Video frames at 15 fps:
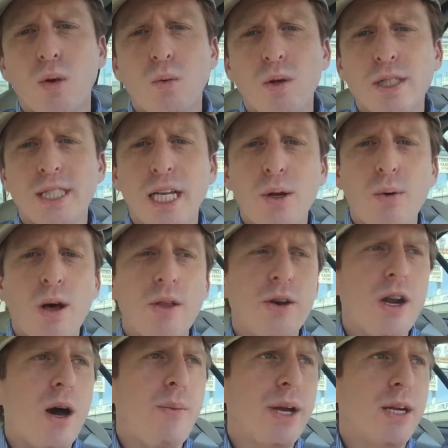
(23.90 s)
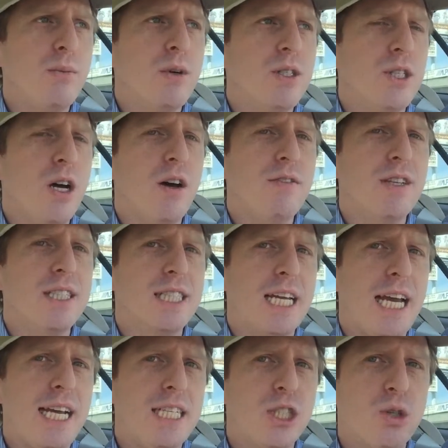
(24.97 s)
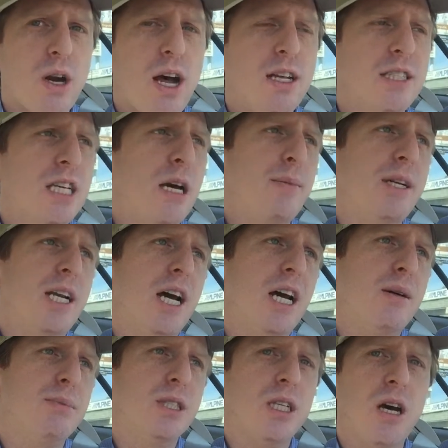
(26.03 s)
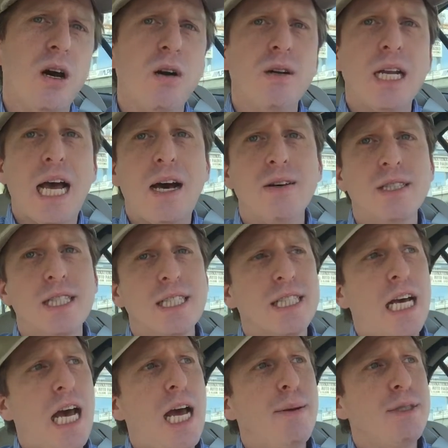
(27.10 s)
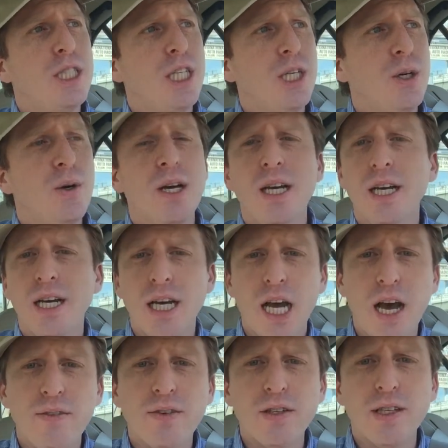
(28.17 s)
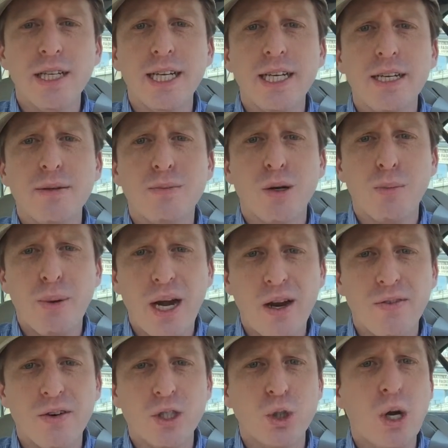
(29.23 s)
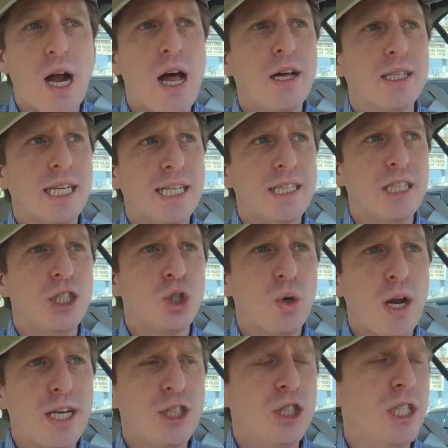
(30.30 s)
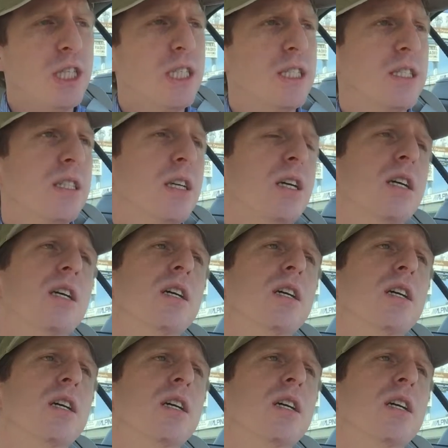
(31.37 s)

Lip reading: We'll see whether or not we can resolve this case. Trial's coming up, so now is the time to heavily prepare for trial, get in the trenches,